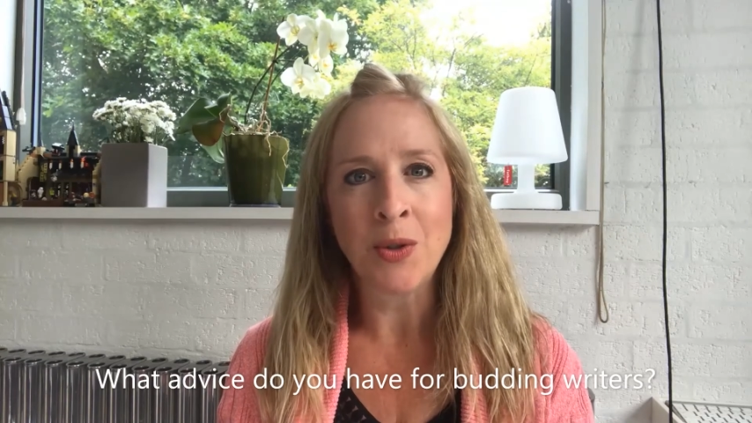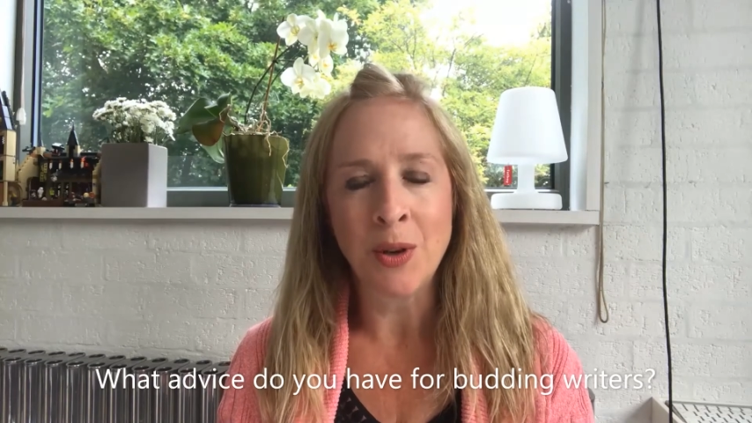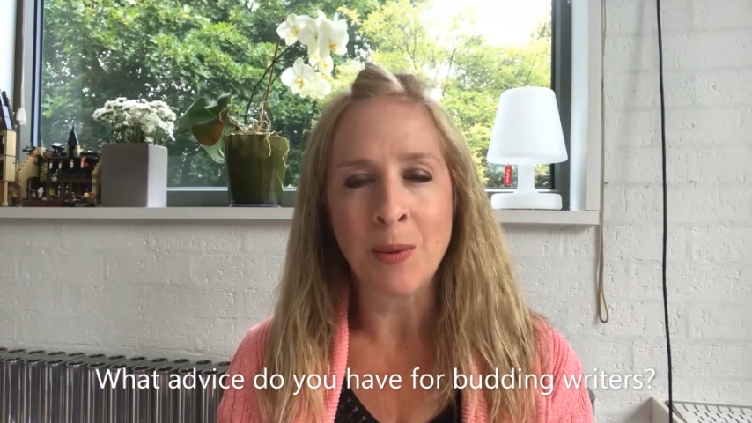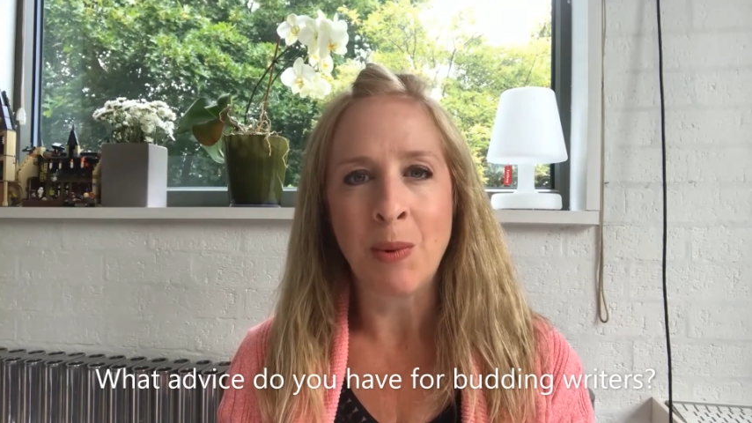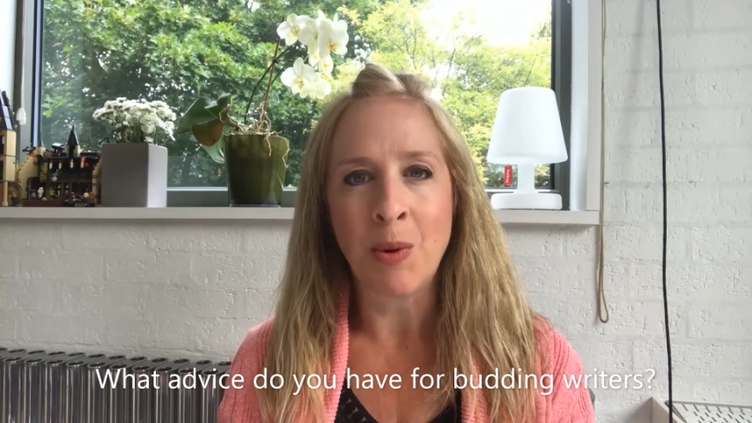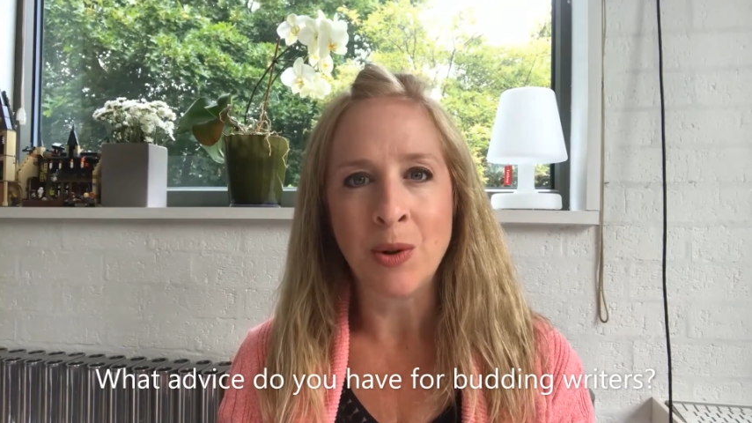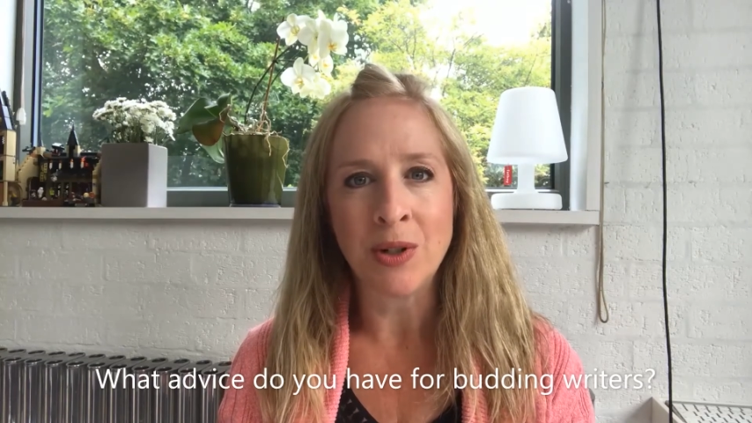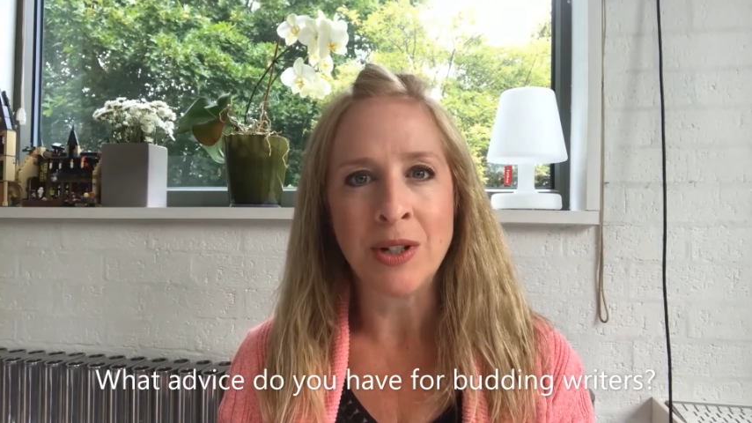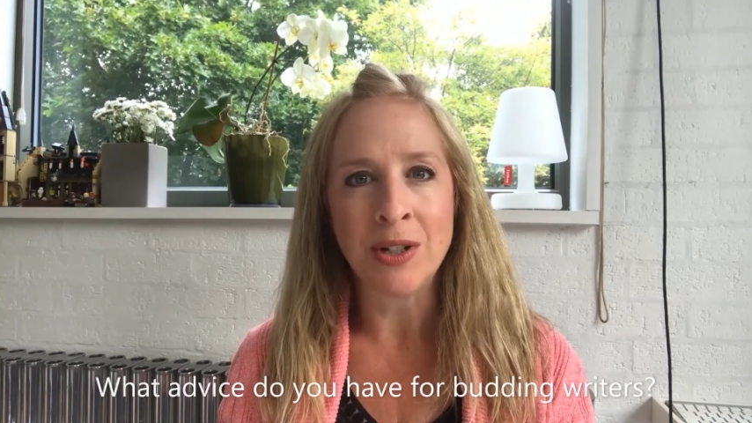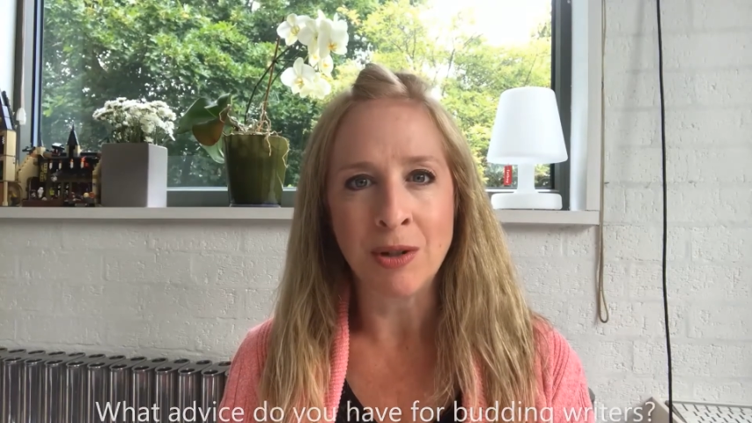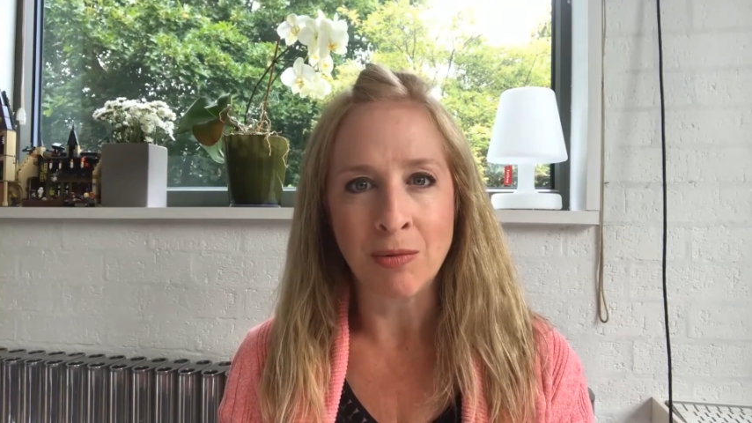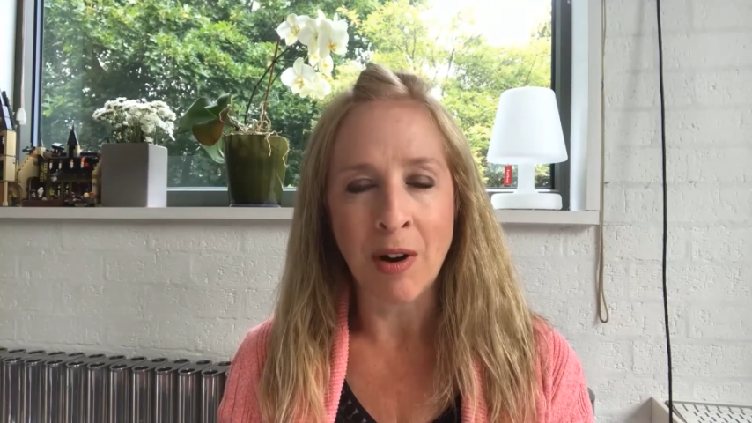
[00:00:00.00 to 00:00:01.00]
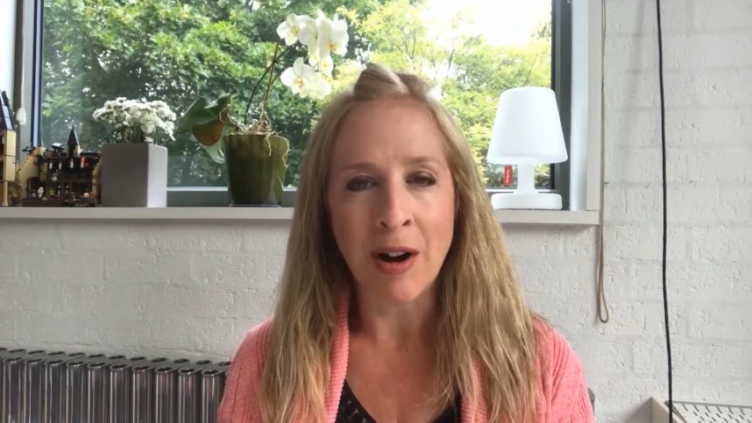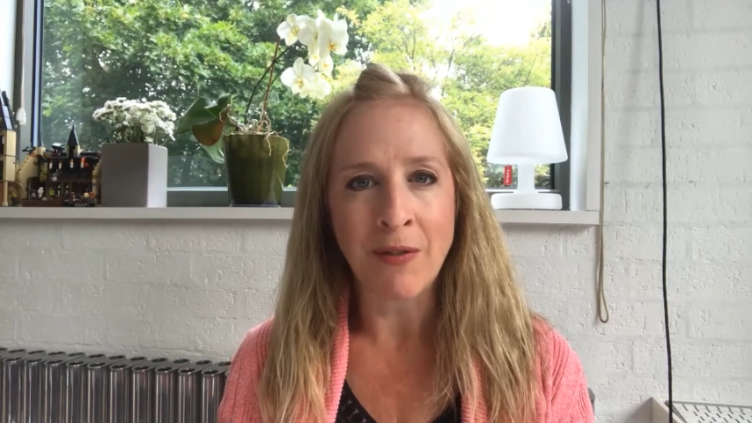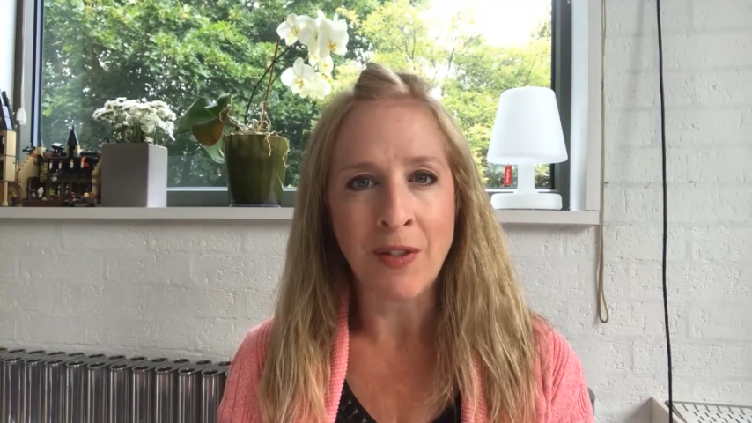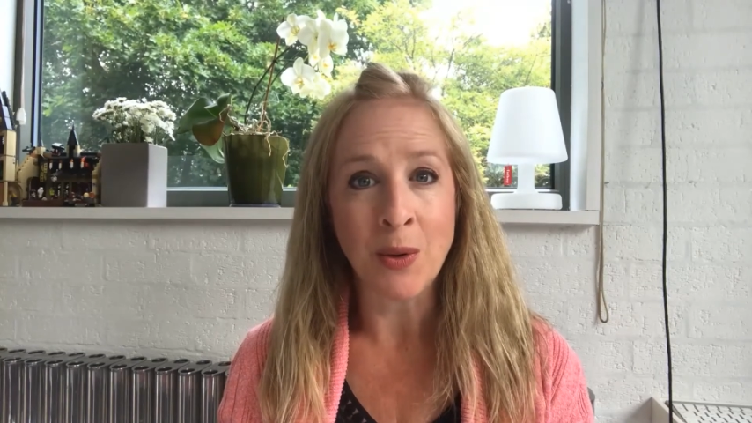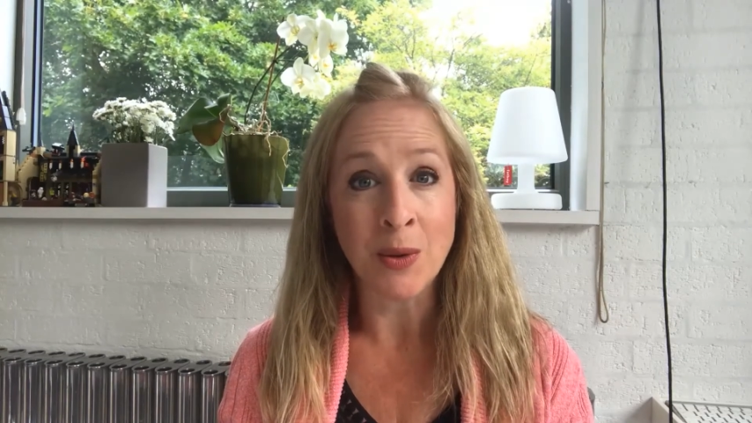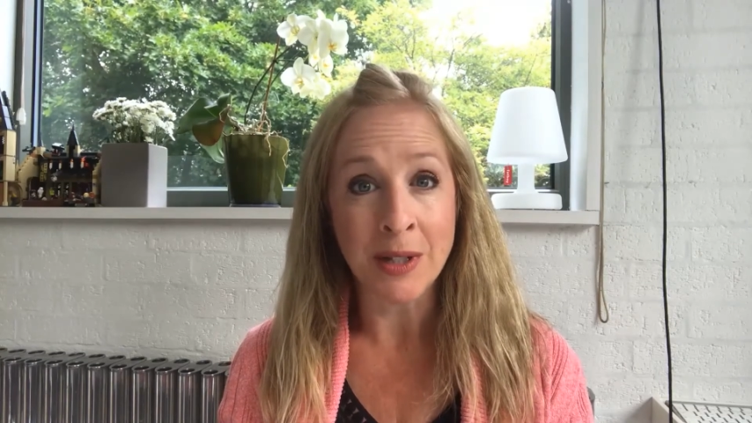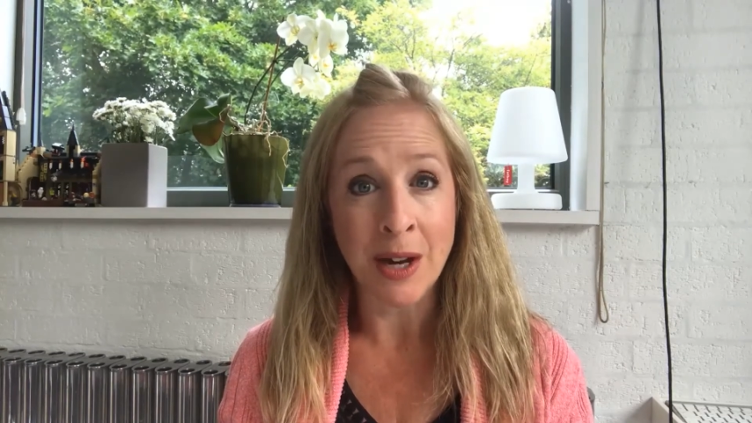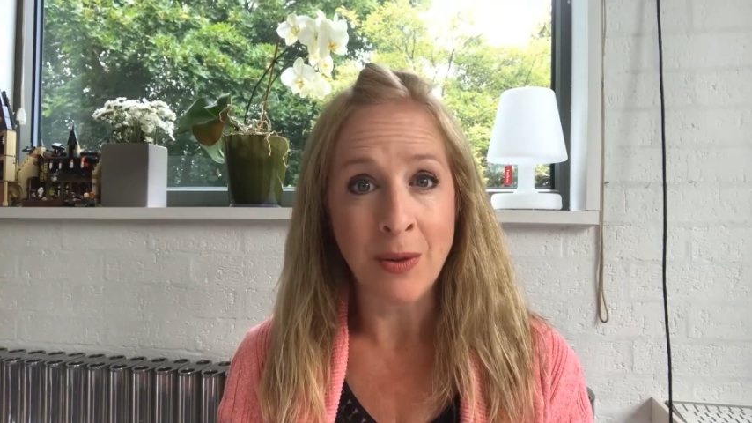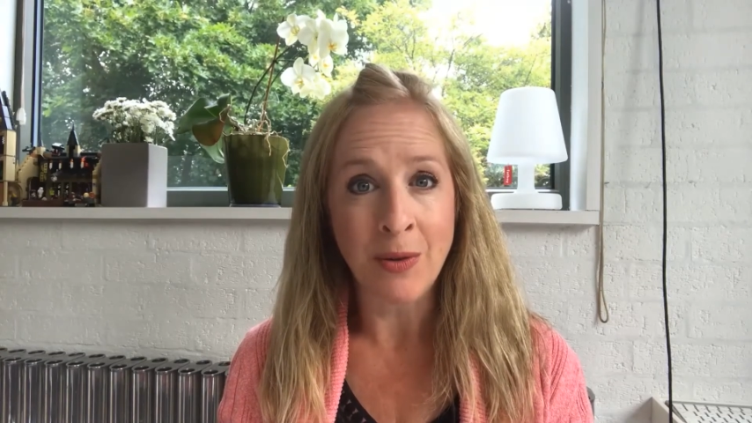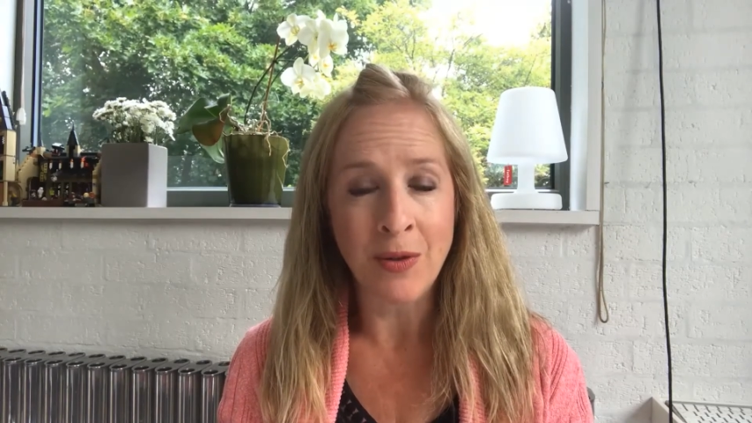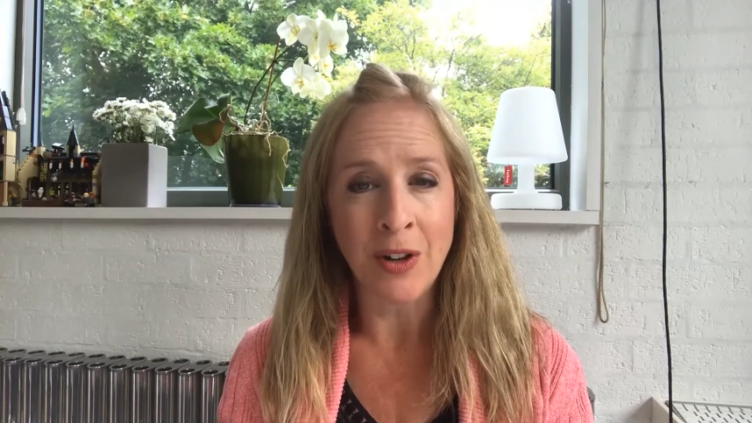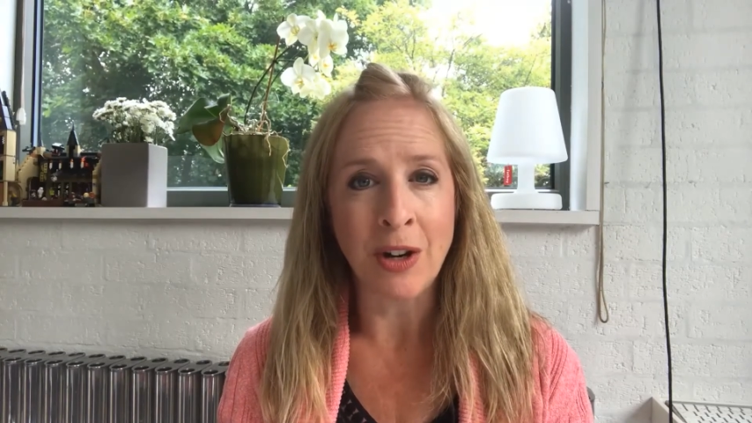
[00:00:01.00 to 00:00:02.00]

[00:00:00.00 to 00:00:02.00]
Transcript: important to write for yourself.